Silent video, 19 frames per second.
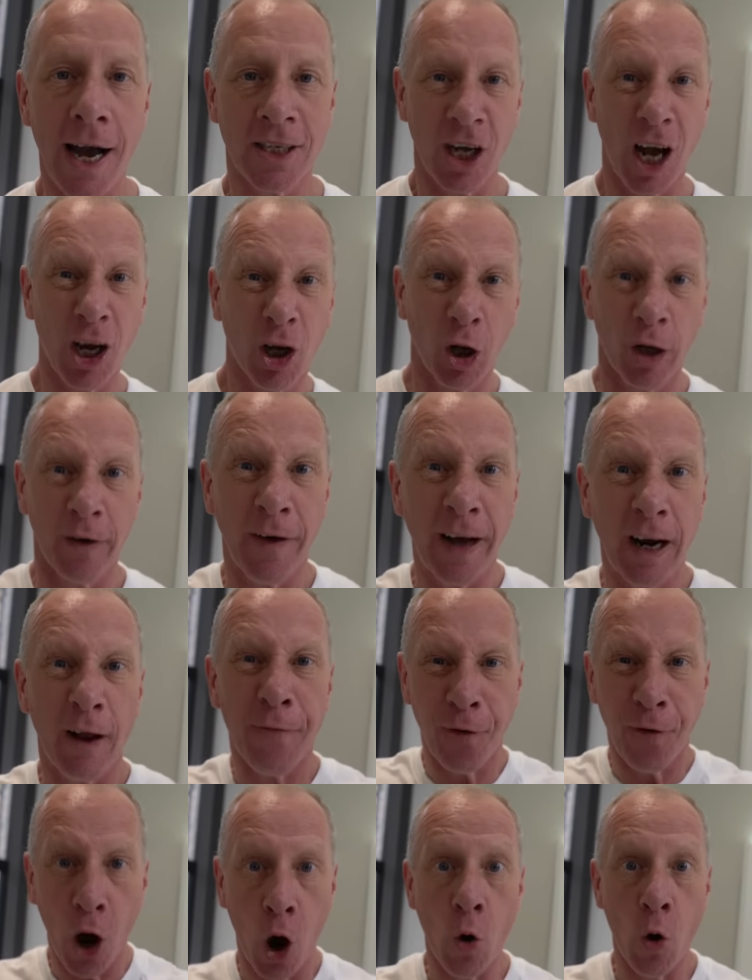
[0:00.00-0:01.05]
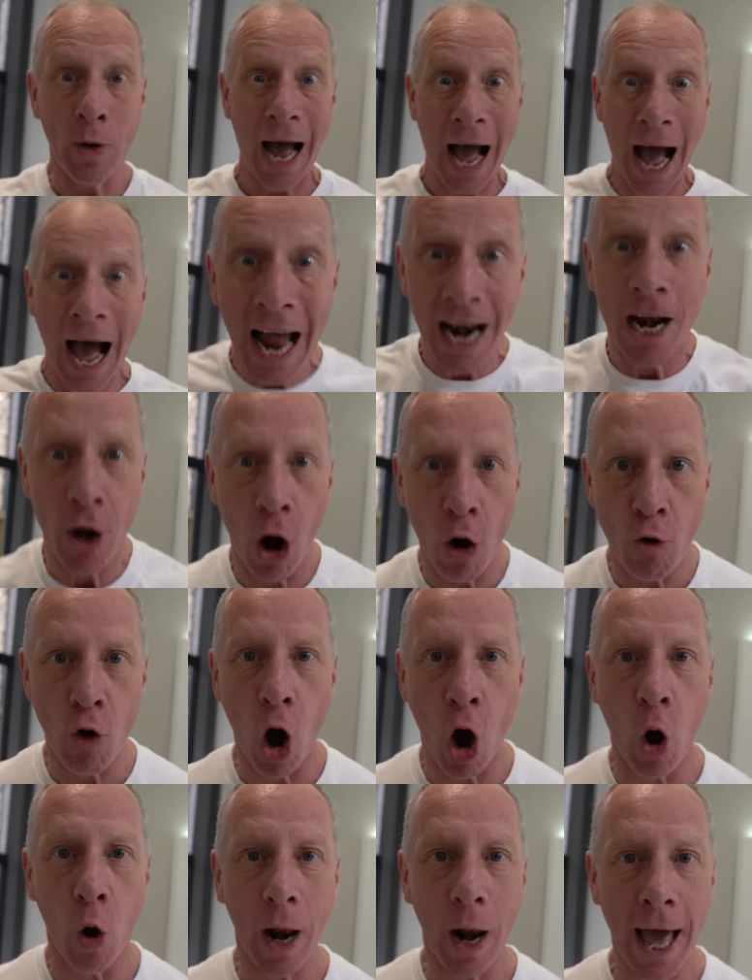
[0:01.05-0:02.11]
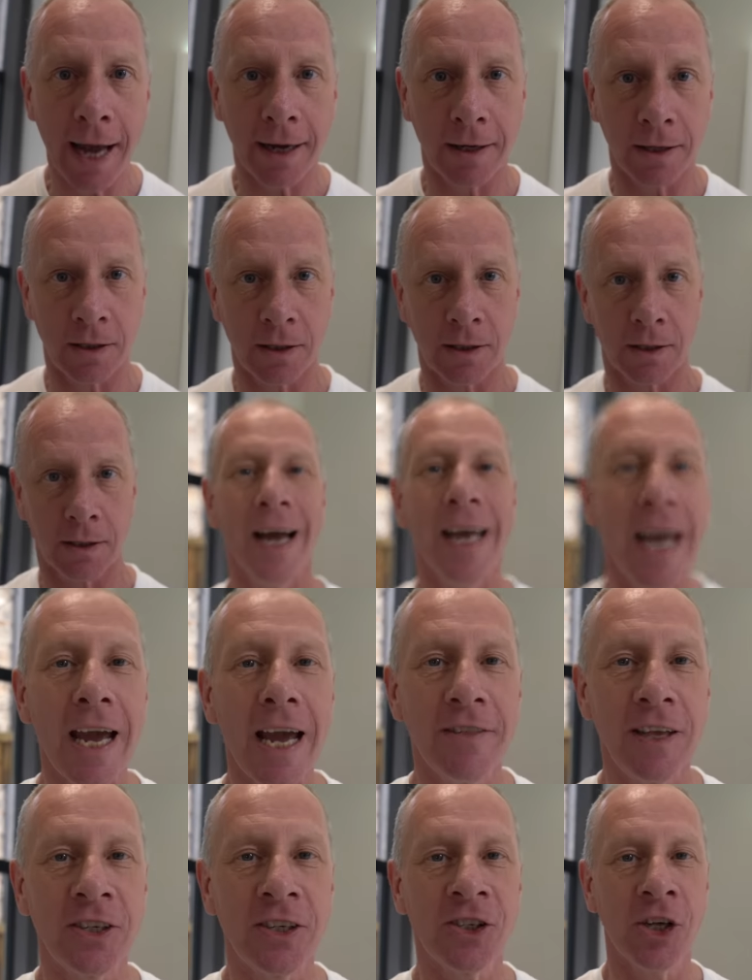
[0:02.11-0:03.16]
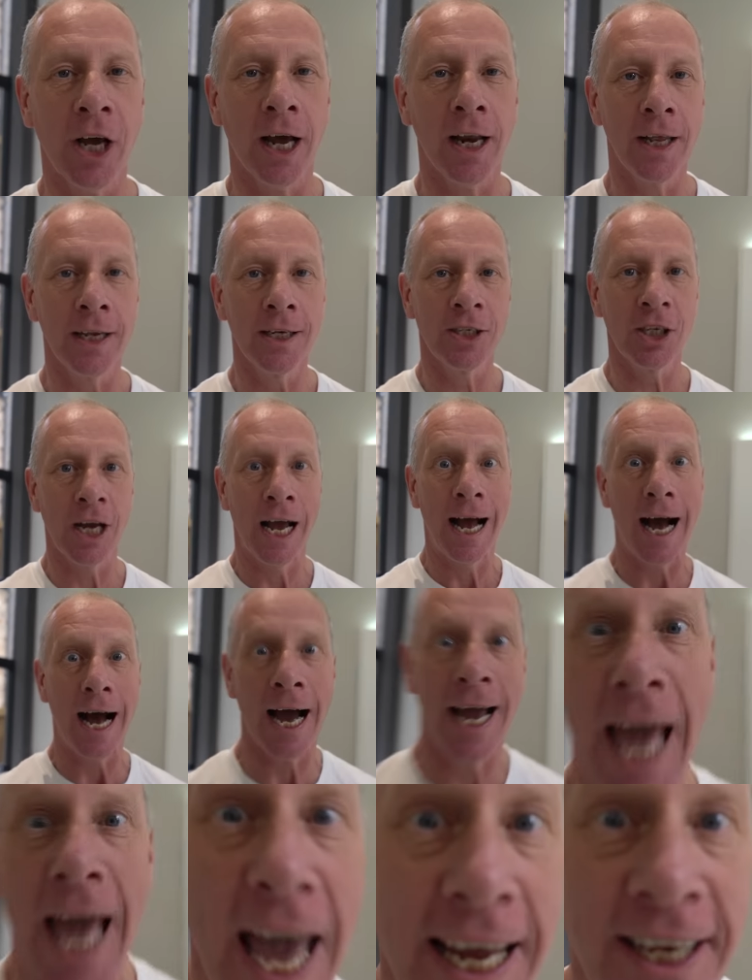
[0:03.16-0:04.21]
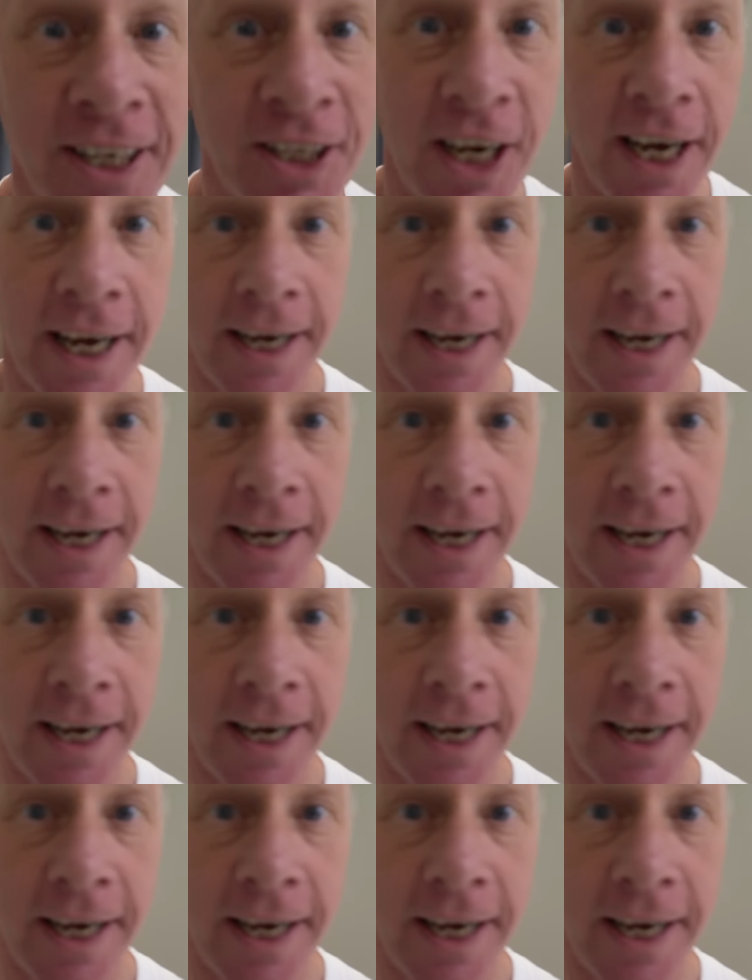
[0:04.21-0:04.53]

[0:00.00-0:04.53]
I could have had a phone and a Rolex. I hate this challenge. I hate